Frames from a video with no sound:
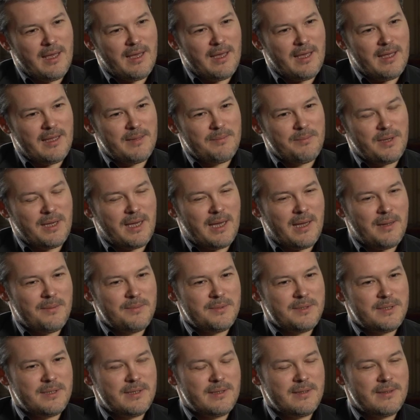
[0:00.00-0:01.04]
it
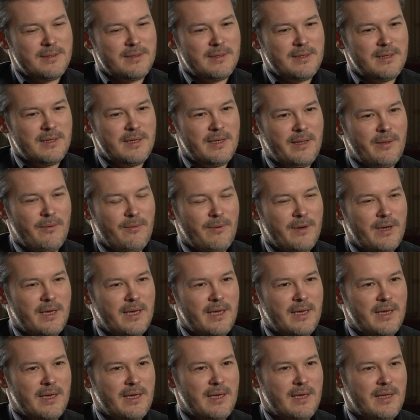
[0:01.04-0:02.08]
becomes, in a
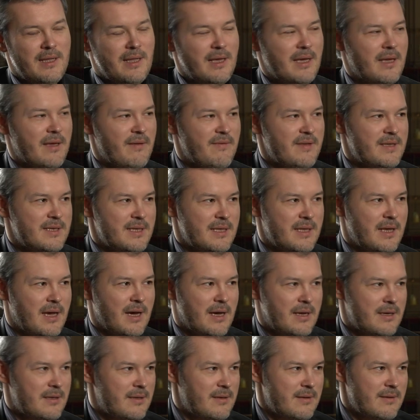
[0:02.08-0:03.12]
way, like a visit
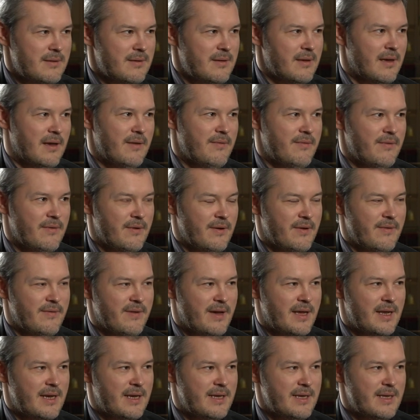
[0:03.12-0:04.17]
card for a
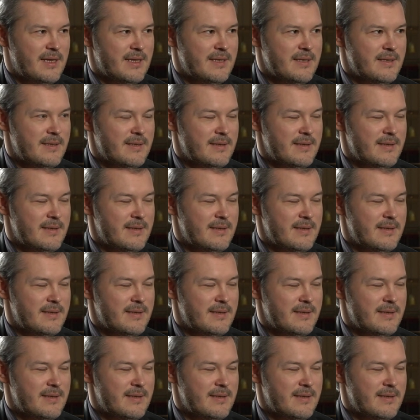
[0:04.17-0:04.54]
violinist.